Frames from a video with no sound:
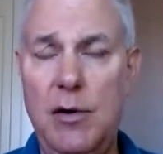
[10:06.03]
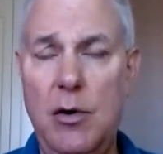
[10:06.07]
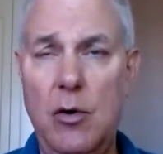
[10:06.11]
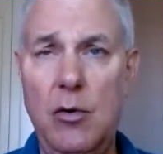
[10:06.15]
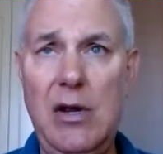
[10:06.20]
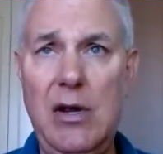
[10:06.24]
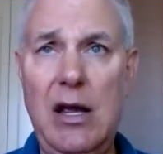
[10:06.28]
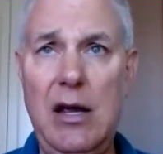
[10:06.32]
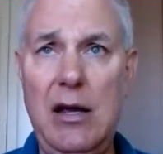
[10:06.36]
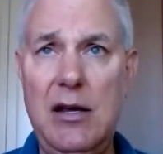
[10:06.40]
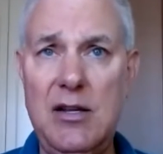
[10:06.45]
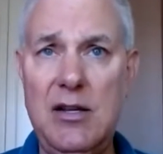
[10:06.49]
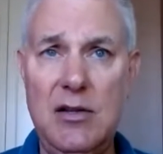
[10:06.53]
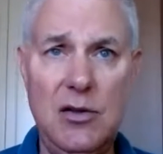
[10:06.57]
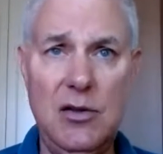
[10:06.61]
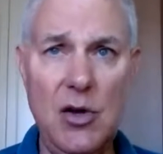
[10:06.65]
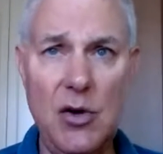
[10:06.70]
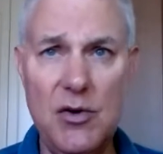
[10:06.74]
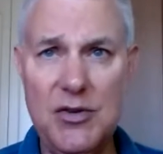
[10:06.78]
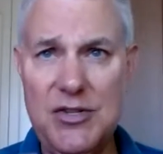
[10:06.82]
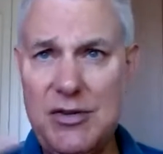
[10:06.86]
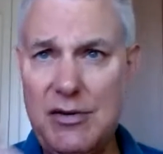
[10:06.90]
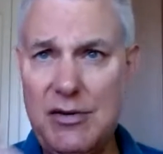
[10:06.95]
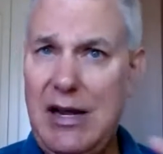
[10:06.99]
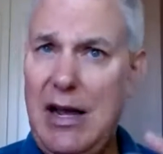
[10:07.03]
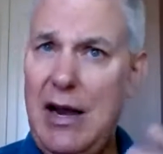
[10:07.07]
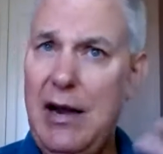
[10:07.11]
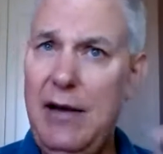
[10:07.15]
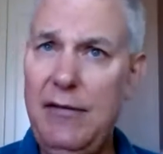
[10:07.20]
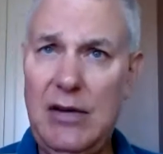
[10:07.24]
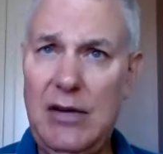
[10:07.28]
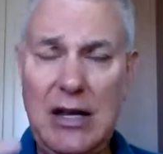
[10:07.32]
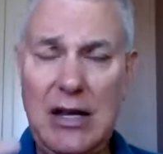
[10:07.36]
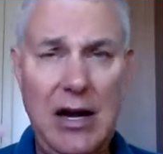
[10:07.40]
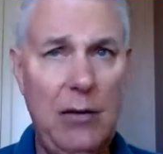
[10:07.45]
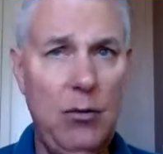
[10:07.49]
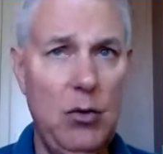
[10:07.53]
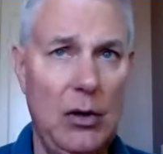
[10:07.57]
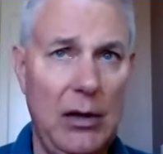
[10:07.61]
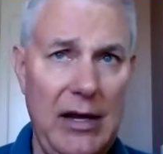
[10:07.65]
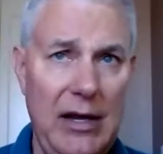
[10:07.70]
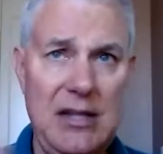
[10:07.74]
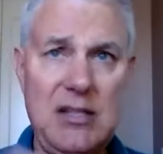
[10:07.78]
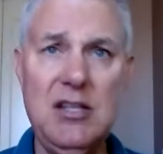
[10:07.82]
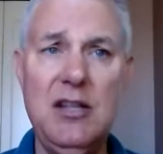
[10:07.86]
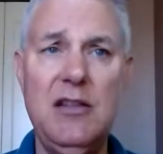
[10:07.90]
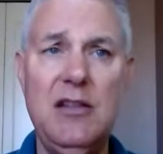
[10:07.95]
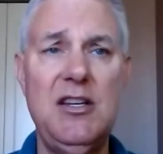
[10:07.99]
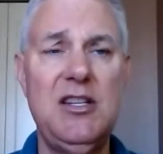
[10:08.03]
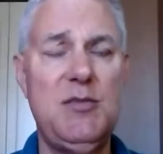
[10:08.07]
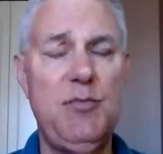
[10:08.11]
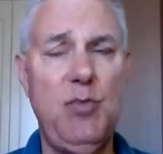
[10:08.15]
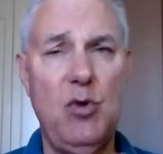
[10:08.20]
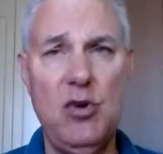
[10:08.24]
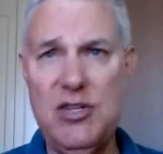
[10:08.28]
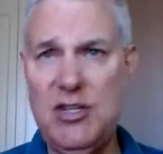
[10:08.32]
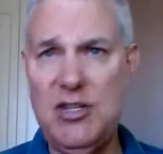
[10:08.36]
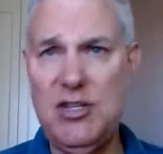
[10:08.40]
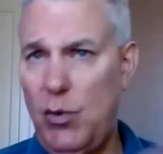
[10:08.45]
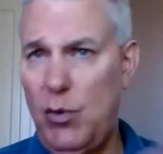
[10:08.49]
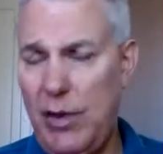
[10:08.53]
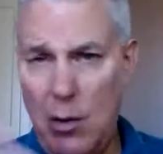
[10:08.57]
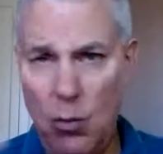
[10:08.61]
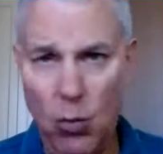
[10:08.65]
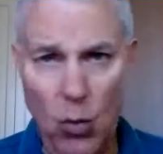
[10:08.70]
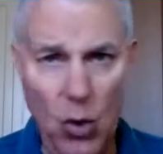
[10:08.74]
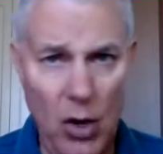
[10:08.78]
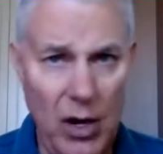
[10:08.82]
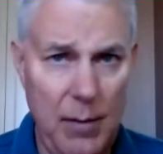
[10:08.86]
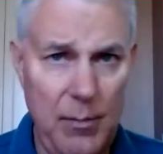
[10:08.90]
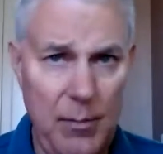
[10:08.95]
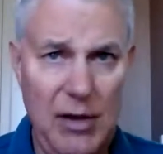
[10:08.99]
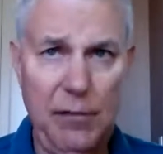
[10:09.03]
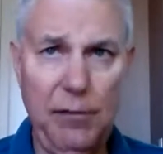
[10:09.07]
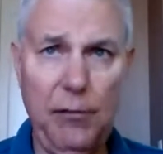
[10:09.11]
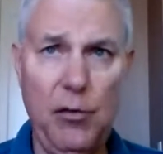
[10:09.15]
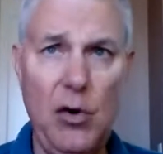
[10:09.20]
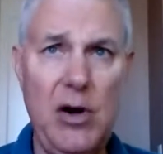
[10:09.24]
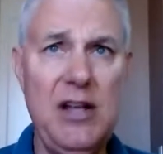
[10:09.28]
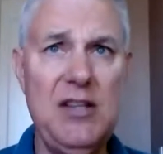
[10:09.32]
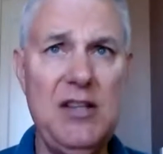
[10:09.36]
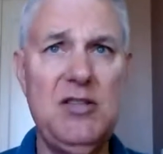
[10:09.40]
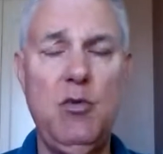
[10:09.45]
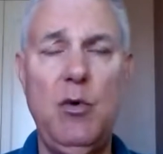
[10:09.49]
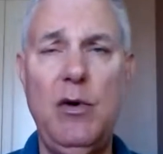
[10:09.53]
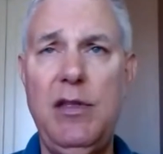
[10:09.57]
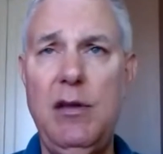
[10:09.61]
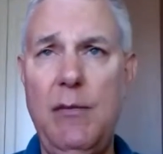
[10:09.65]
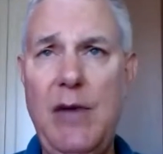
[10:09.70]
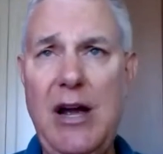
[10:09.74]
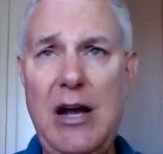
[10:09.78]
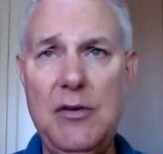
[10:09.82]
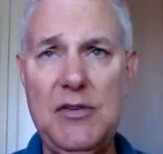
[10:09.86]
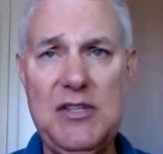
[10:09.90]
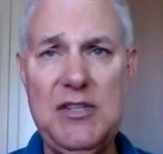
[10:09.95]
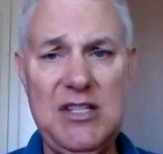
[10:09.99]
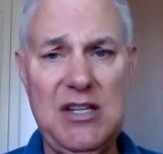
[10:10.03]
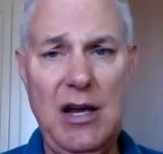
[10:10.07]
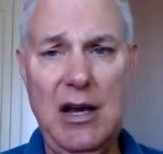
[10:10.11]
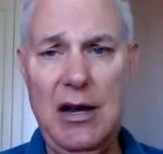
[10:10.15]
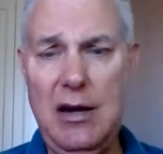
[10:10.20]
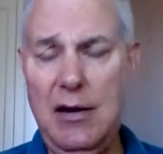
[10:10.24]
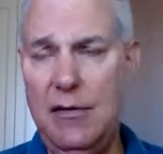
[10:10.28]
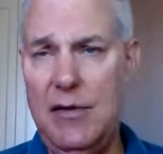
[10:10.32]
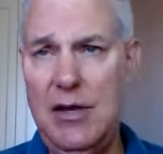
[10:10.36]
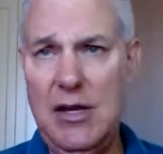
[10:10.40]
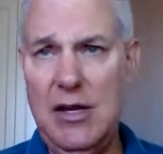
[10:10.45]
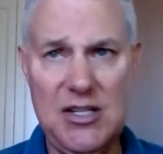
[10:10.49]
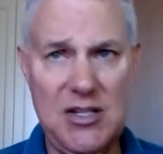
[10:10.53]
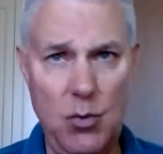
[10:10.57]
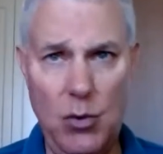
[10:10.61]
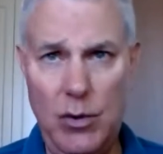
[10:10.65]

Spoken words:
Okay, those are kind of, can I relate to this person? Would I want to be friends with them outside of this?